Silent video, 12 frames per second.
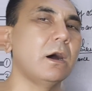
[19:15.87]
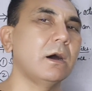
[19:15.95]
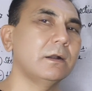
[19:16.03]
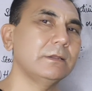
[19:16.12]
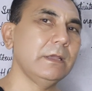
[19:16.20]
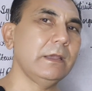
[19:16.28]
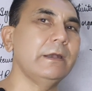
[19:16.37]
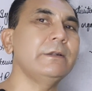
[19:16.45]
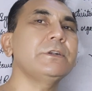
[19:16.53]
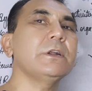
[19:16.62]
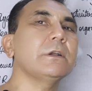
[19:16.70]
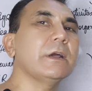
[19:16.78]
are the
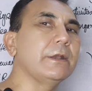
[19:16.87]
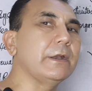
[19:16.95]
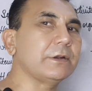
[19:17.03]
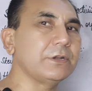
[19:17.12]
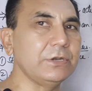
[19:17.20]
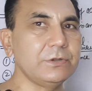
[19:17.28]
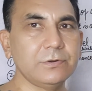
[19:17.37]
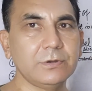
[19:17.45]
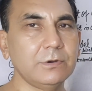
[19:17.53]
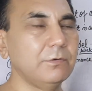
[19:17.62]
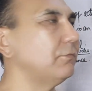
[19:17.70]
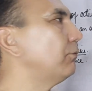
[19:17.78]
interconnected
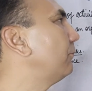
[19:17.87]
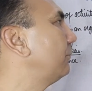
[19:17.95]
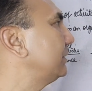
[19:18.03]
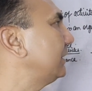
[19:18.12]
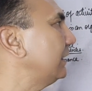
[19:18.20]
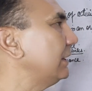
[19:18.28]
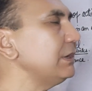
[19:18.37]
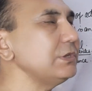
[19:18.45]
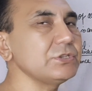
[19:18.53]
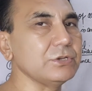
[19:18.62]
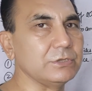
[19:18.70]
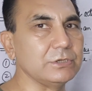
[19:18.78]
with
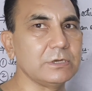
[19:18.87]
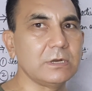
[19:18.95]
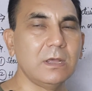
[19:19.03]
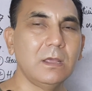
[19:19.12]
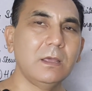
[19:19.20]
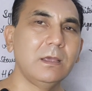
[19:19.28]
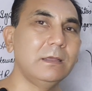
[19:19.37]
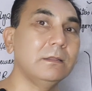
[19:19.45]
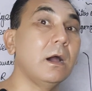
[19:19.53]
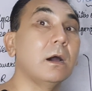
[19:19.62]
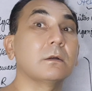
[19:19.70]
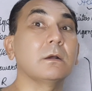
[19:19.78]
each other in
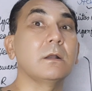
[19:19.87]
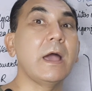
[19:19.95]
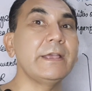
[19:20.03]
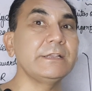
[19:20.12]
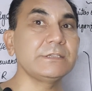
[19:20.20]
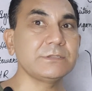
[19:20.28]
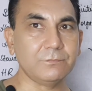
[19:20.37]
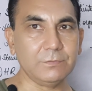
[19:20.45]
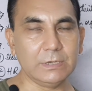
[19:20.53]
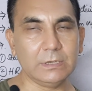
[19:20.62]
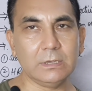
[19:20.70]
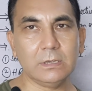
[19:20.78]
organized
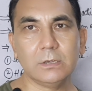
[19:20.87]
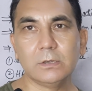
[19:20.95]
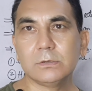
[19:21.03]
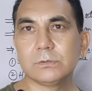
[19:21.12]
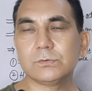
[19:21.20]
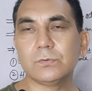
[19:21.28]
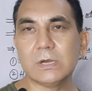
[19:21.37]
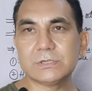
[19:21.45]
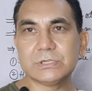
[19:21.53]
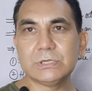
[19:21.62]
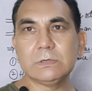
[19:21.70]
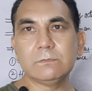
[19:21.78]
way to
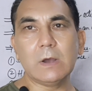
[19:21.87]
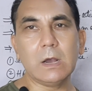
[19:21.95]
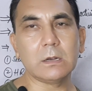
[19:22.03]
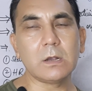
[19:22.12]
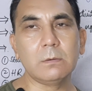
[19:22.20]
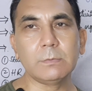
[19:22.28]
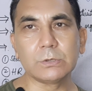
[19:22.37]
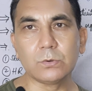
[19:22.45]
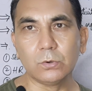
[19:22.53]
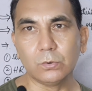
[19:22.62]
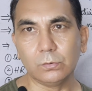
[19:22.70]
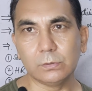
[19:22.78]
achieve a common
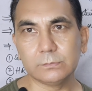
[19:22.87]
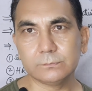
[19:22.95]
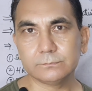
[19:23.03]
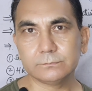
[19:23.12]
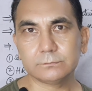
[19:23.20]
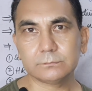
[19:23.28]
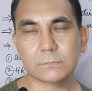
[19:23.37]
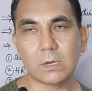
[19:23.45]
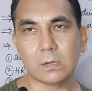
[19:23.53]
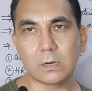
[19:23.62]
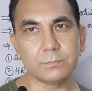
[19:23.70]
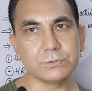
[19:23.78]
goal
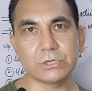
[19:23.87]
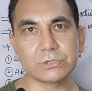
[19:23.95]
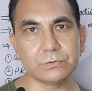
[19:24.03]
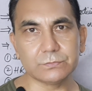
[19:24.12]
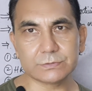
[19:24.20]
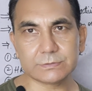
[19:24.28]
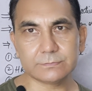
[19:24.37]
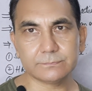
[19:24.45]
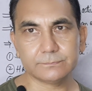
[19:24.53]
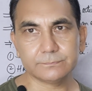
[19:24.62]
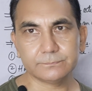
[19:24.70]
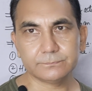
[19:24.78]
or objectives.
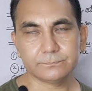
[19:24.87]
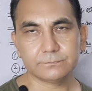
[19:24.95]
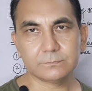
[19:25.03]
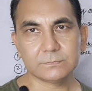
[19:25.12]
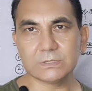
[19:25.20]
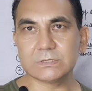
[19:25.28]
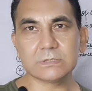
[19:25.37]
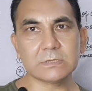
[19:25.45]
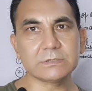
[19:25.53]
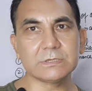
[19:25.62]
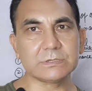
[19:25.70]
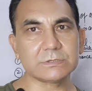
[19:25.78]
This is
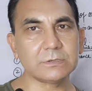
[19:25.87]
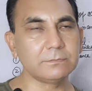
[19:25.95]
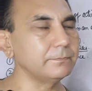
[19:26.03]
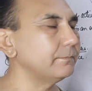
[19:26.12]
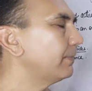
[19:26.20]
a system.